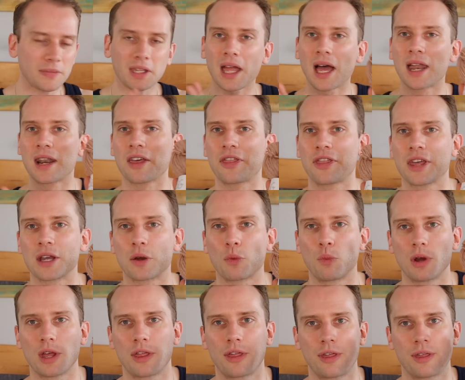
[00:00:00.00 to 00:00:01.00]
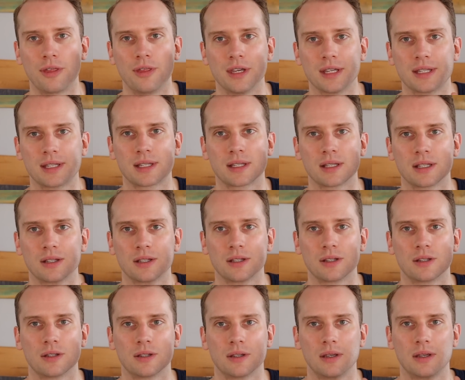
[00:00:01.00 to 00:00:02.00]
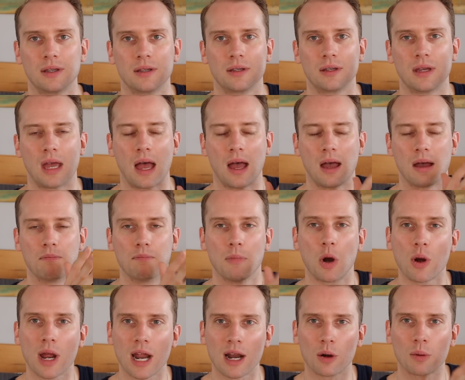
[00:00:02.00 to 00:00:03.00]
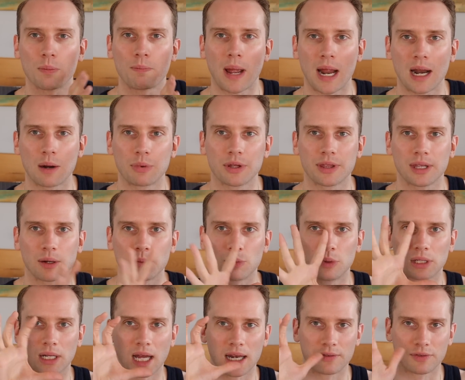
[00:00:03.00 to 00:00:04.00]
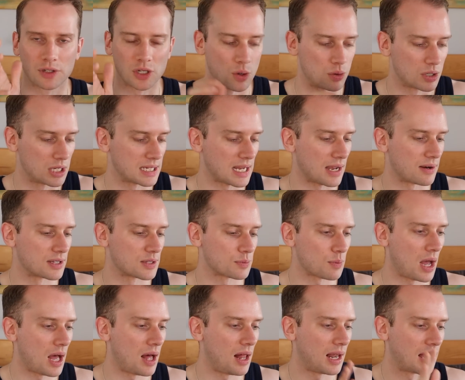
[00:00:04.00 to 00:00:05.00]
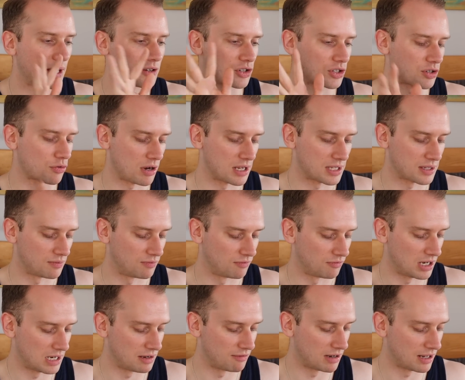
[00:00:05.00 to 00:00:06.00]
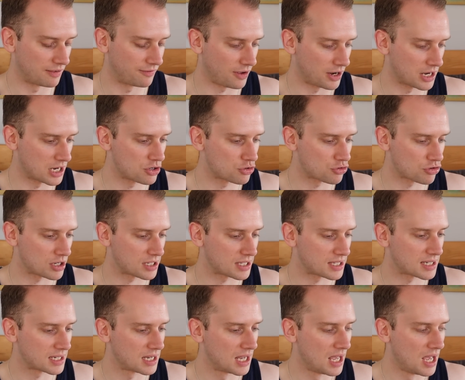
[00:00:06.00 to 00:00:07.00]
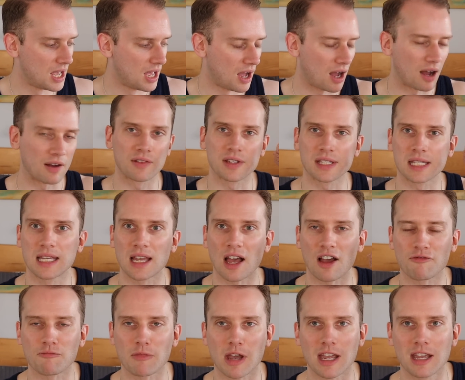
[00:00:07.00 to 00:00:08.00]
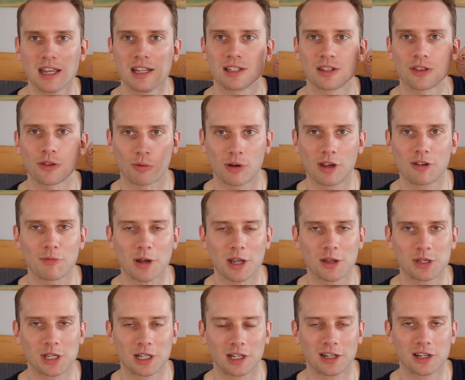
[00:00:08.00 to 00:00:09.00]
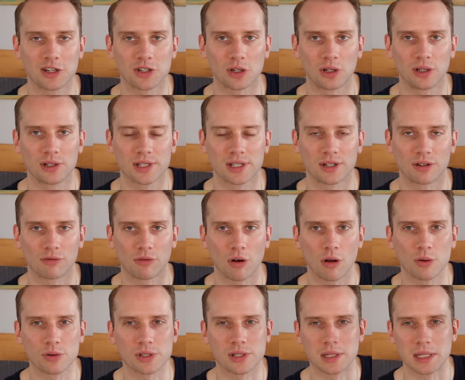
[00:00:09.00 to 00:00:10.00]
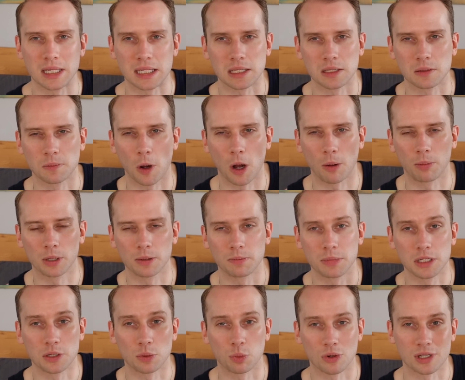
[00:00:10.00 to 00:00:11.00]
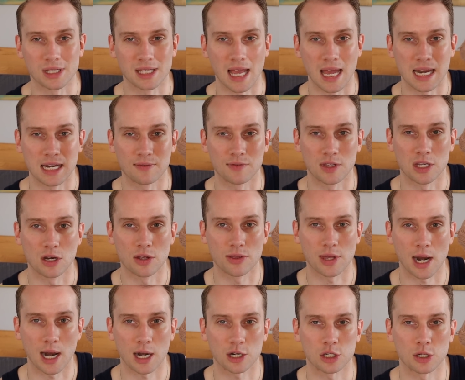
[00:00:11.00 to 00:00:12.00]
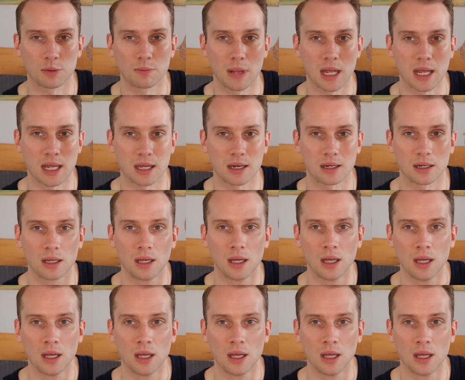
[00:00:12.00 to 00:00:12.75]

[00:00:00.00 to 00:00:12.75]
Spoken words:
and I think with this mohair paired with it, it will kind of tone it down as well and just create some really, really fun interest. Obviously, I've made 3 of my utility shawls in a row, so this will probably be towards the end of the year that I actually make it.